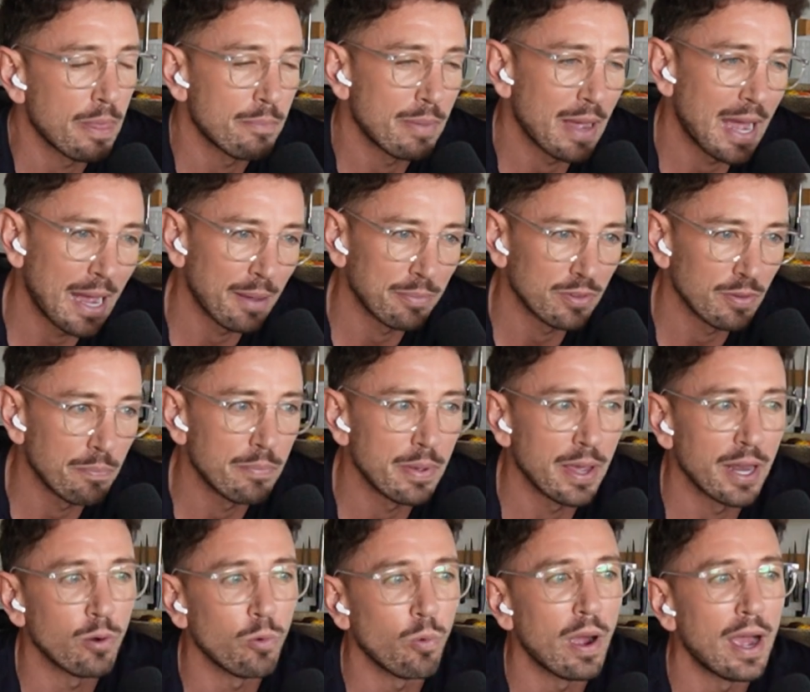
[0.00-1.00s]
perhaps a
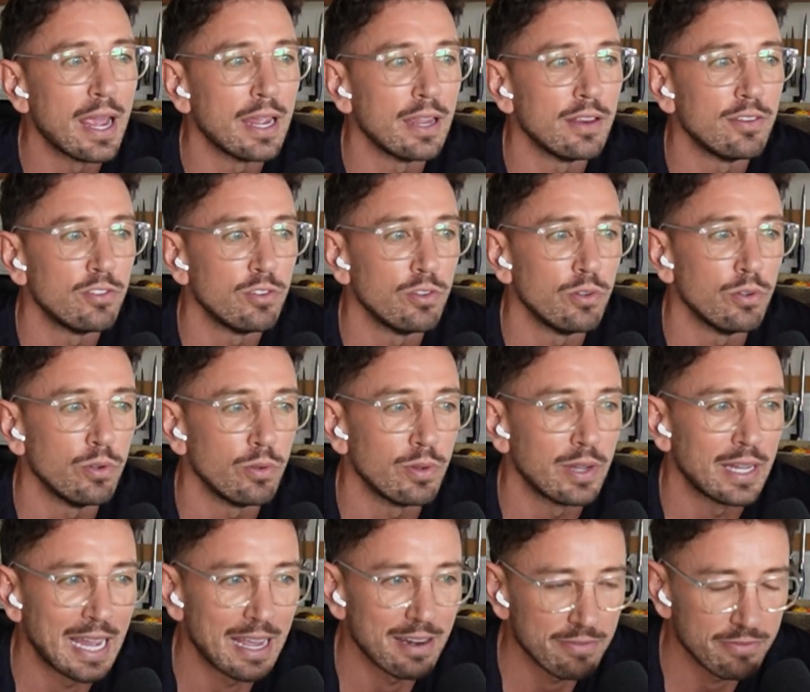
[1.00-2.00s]
better way to
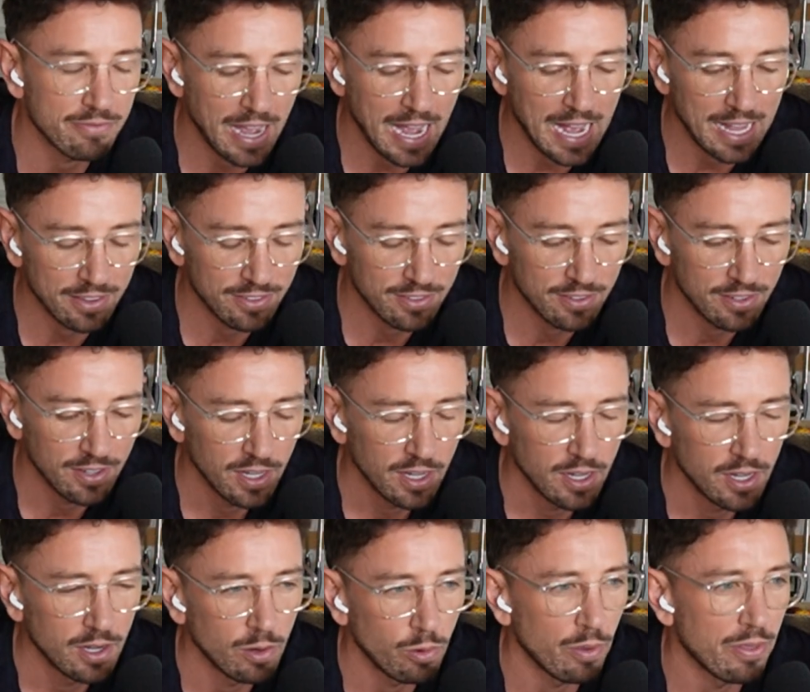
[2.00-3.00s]
get fats
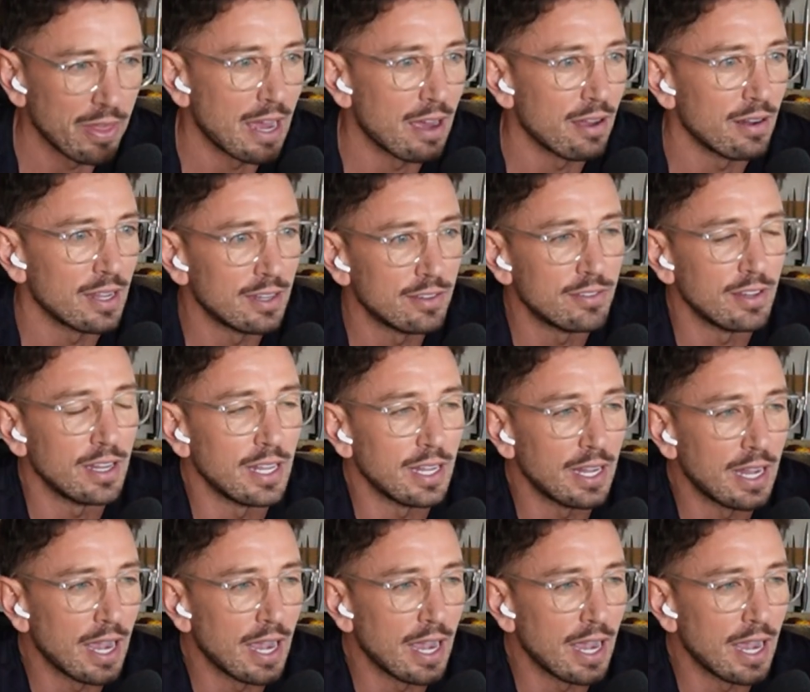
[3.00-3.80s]
without exceeding